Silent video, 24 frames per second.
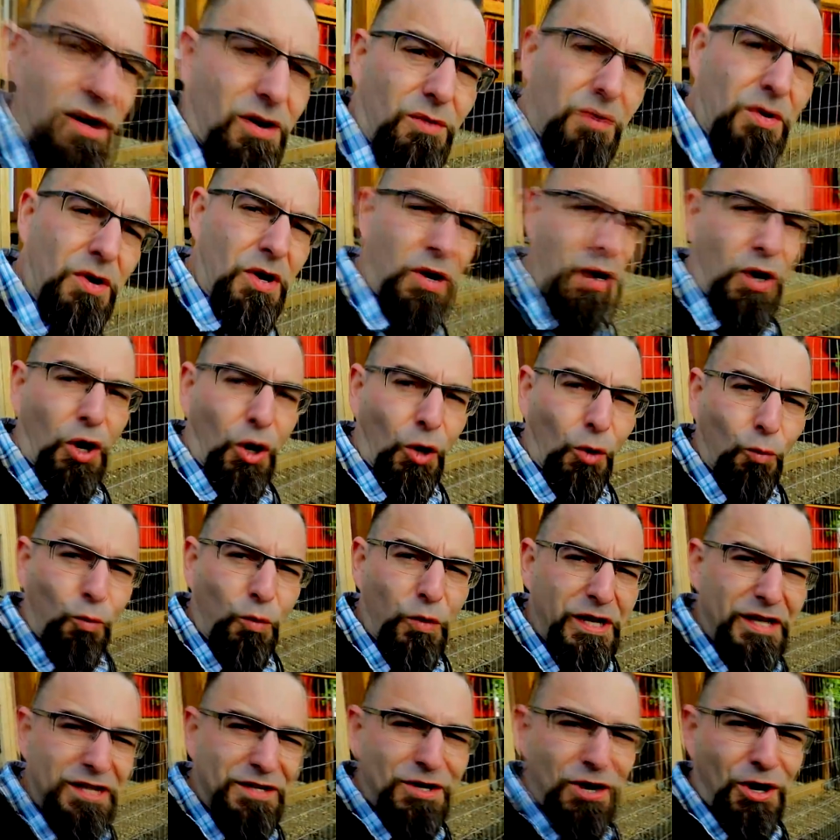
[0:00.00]
our
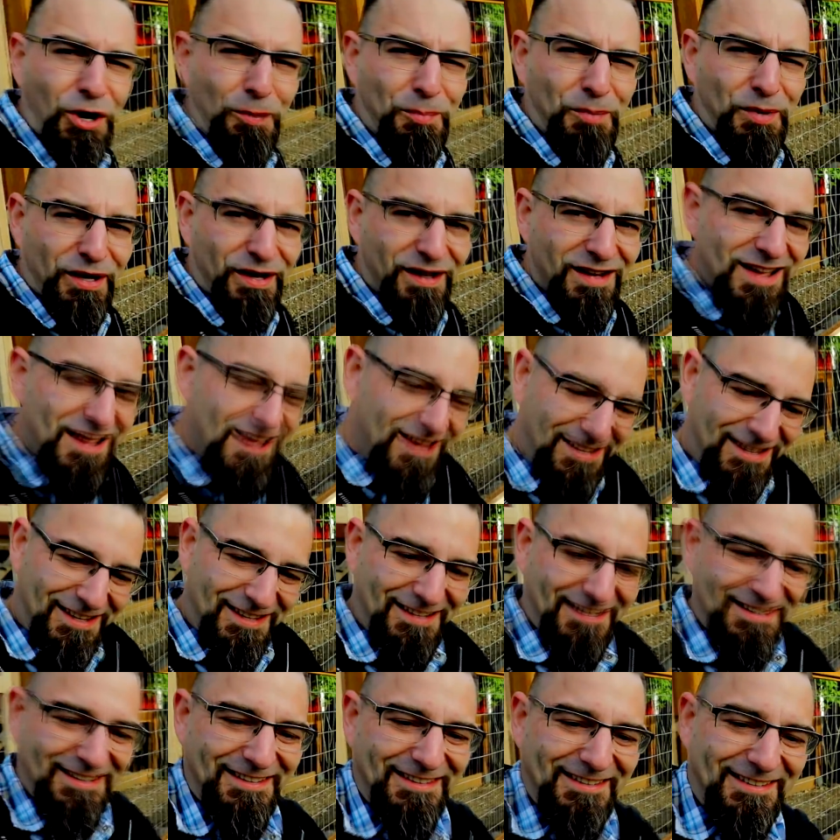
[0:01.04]
weed carpet.
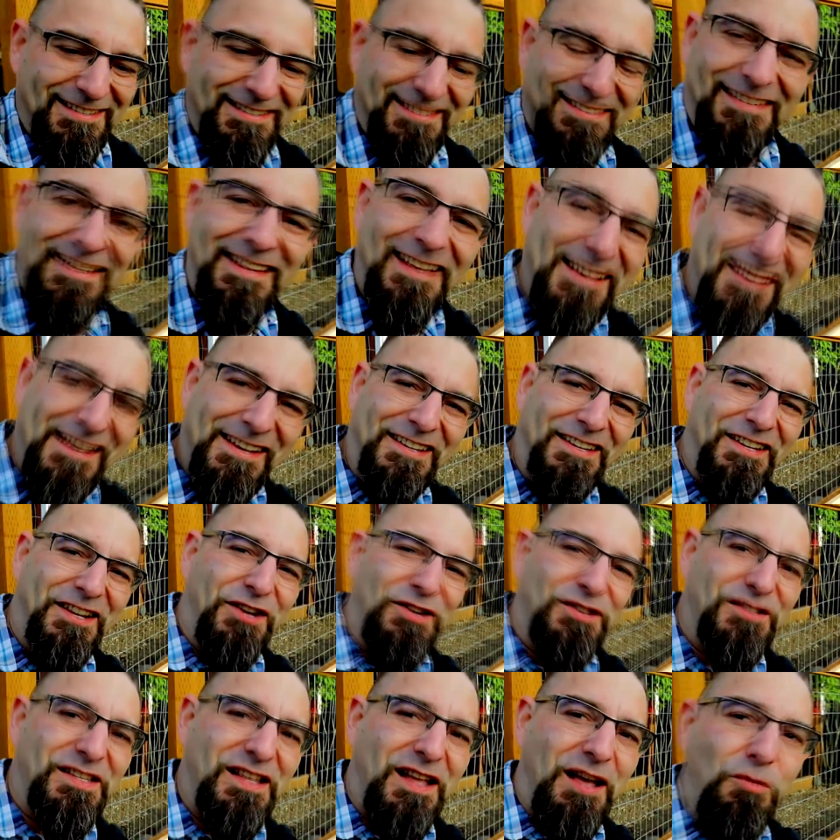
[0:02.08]
You
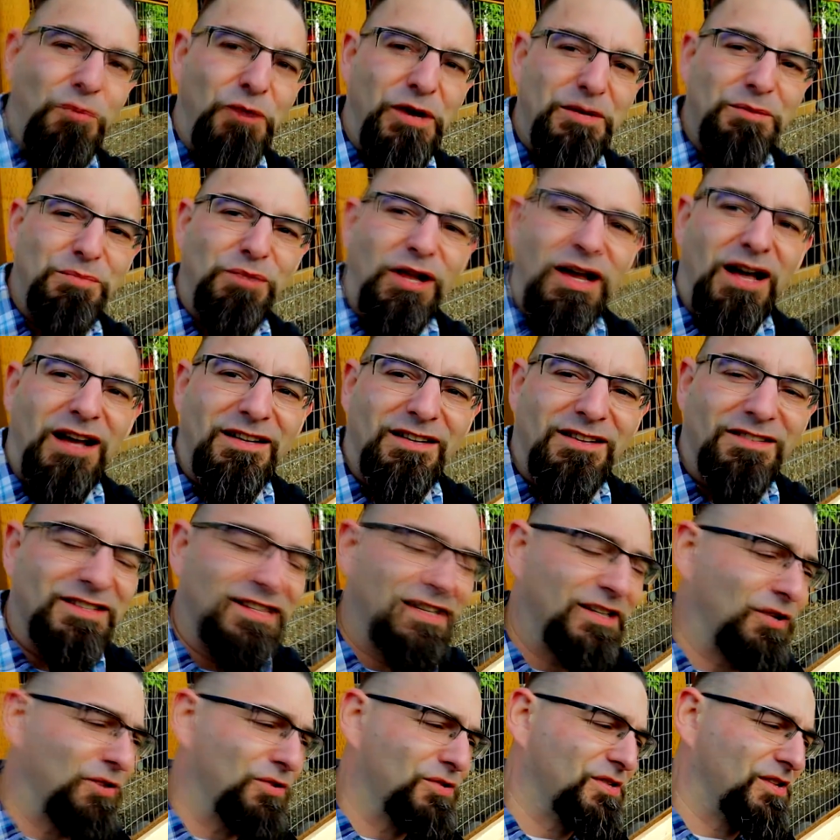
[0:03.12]
know, it's that weed blocker
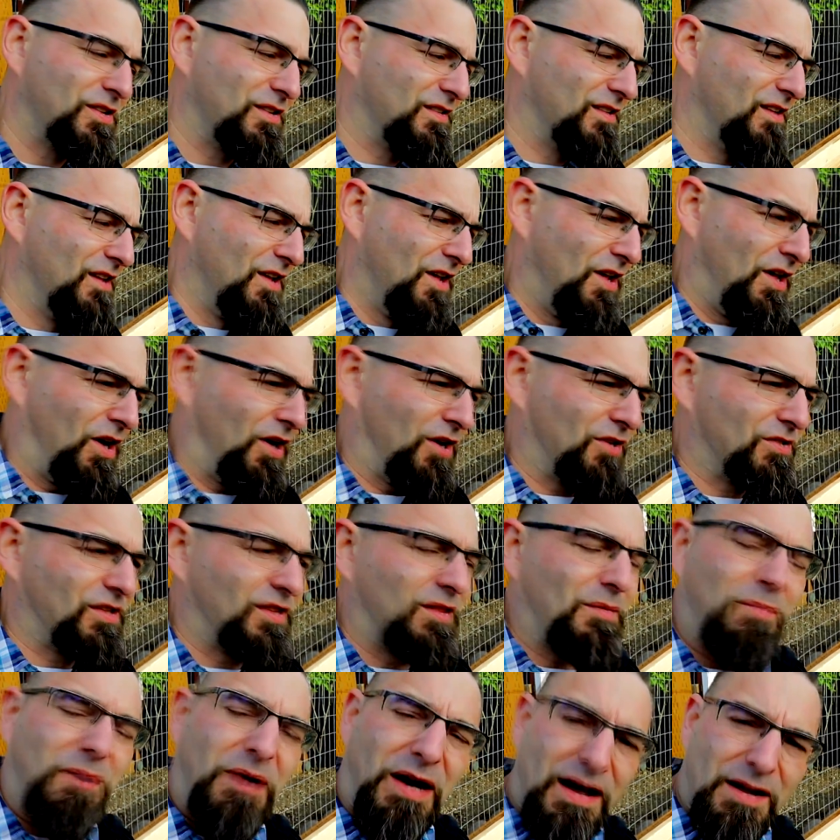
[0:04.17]
that goes onto
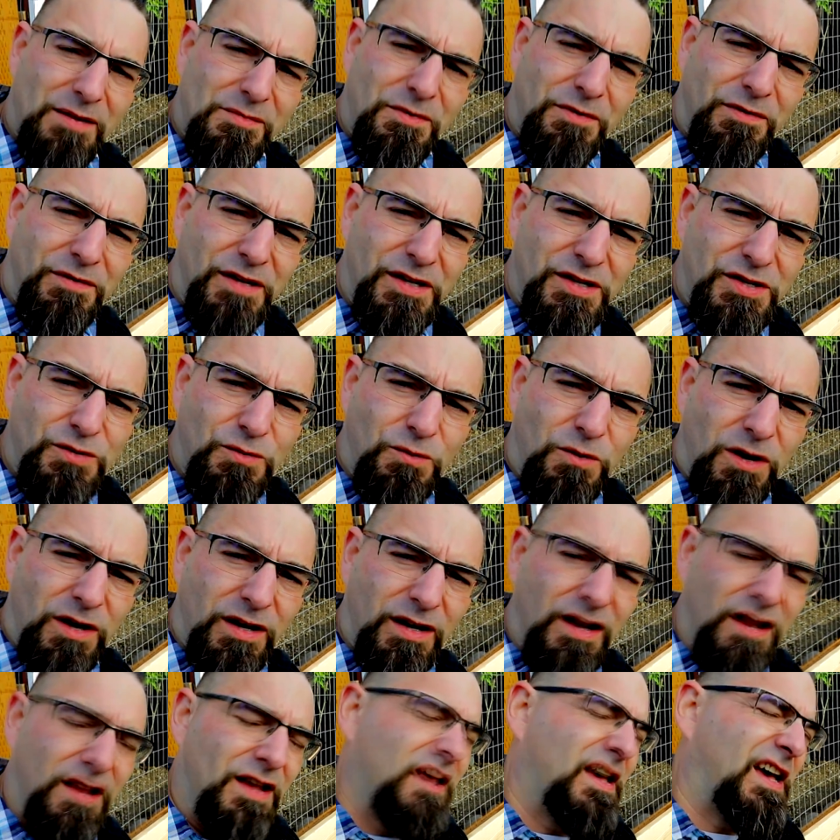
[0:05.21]
the bottom of each
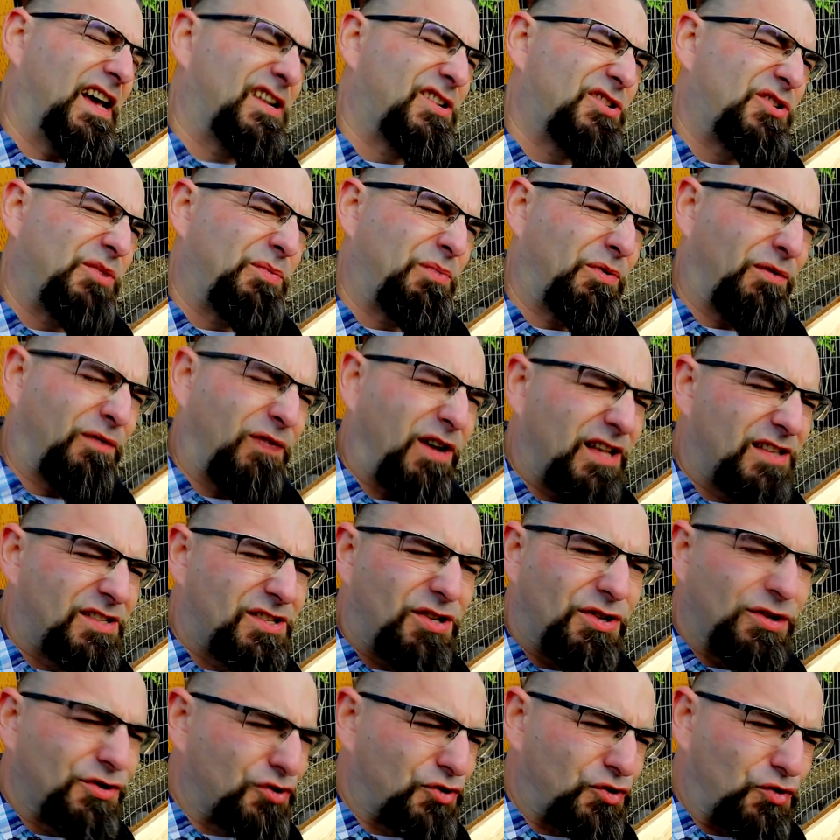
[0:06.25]
one. Actually provides
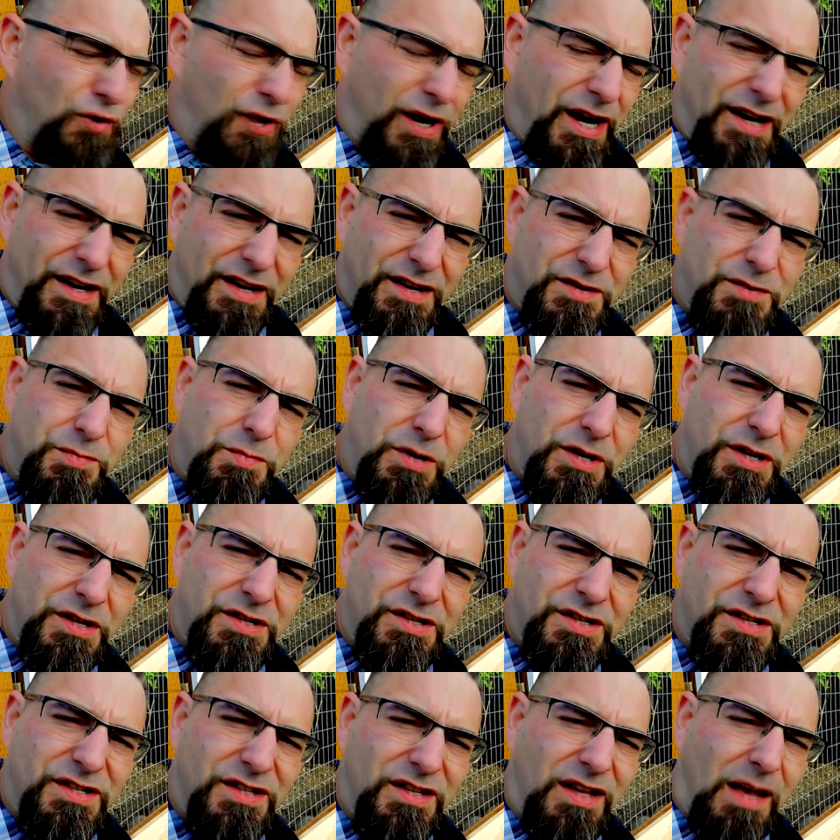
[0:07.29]
good drainage, but it
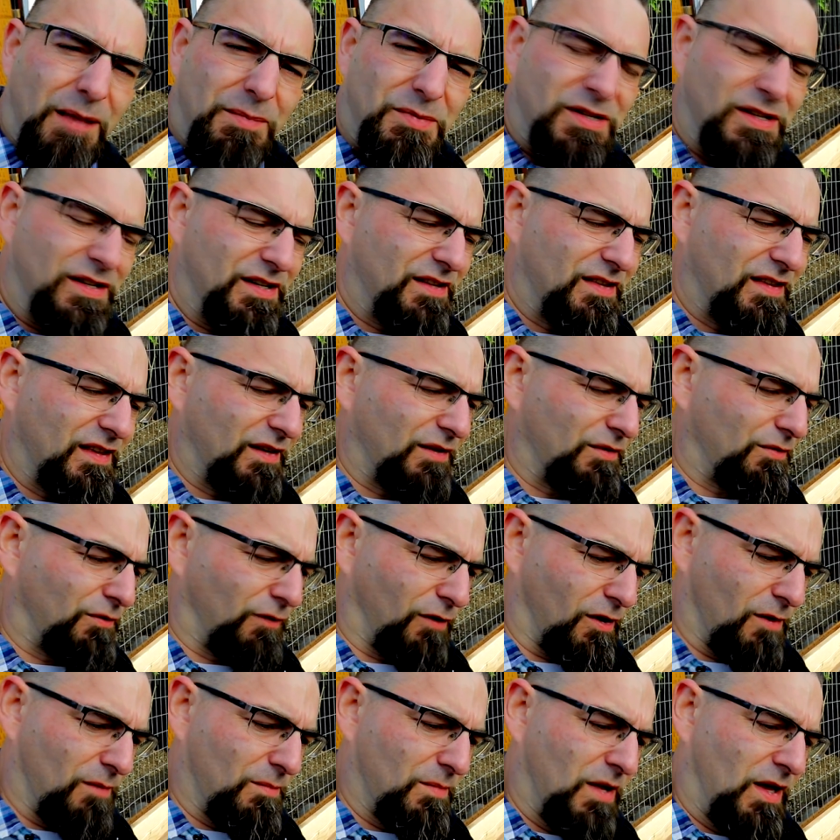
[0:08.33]
just stops anything
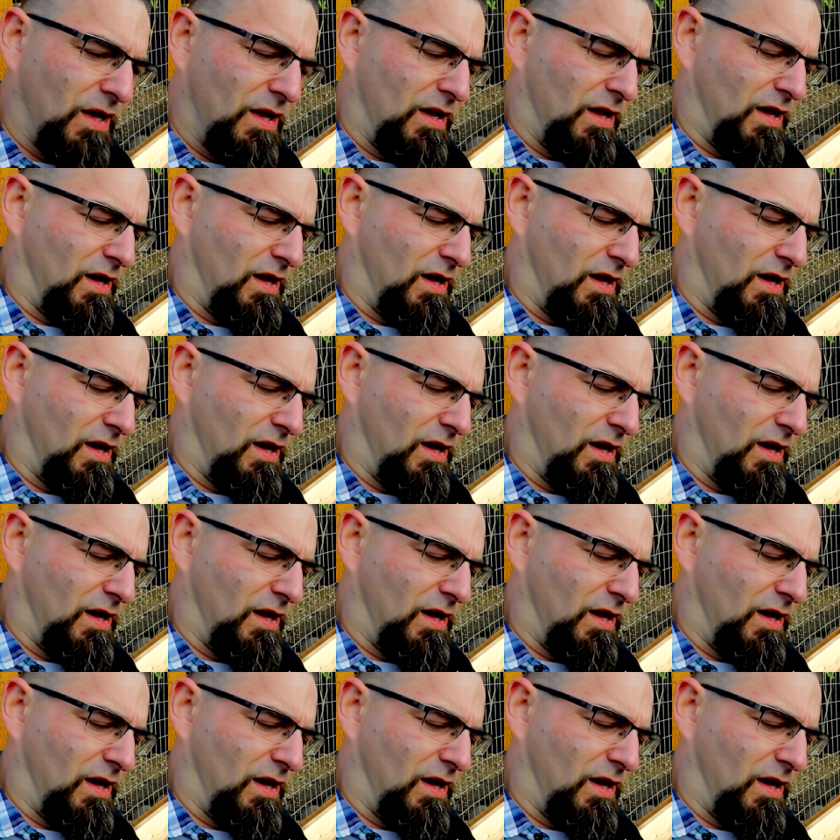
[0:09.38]
from